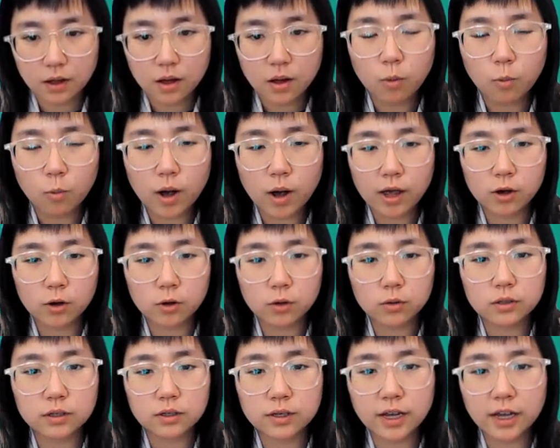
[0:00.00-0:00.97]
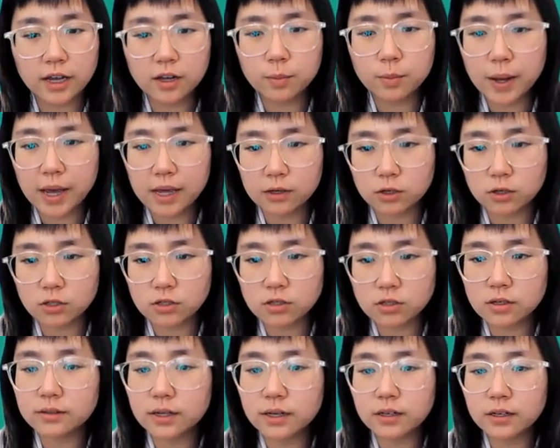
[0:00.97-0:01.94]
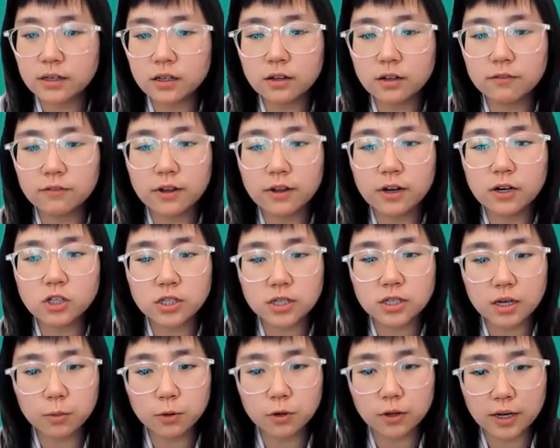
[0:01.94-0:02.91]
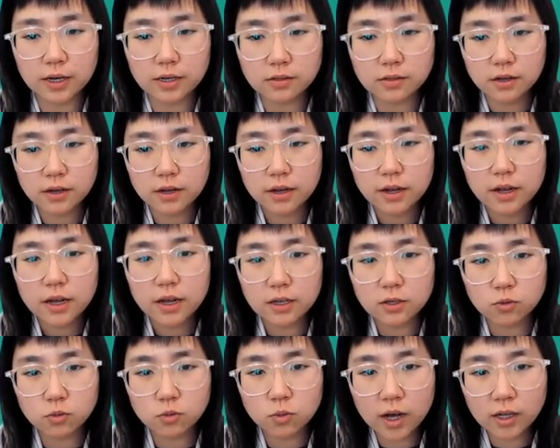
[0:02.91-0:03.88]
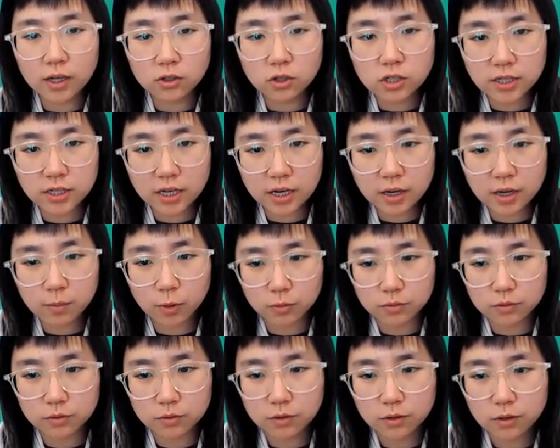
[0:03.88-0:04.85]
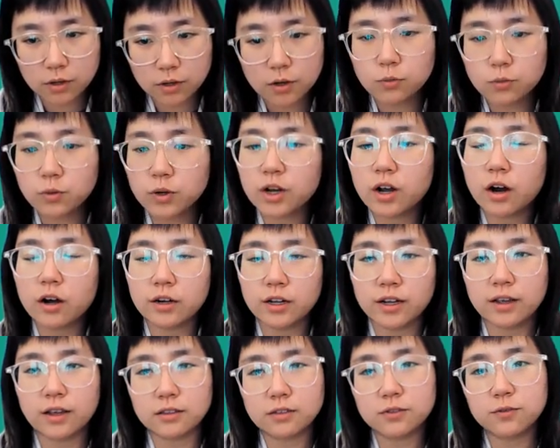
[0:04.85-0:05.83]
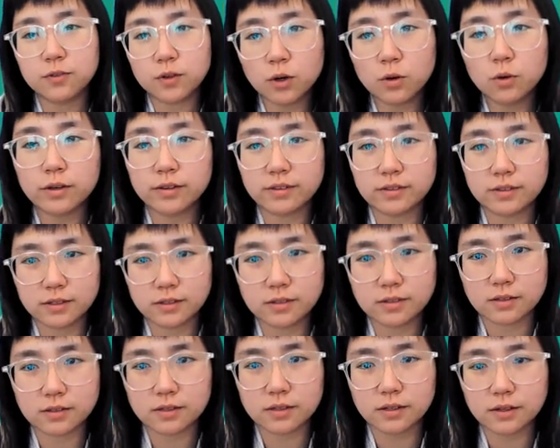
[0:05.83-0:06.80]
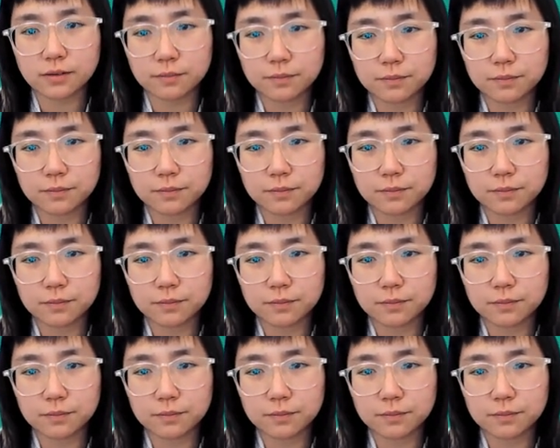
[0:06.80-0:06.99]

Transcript: while the cake batters containing LEVAIR Stabilize is rather stable regarding its flow consistency.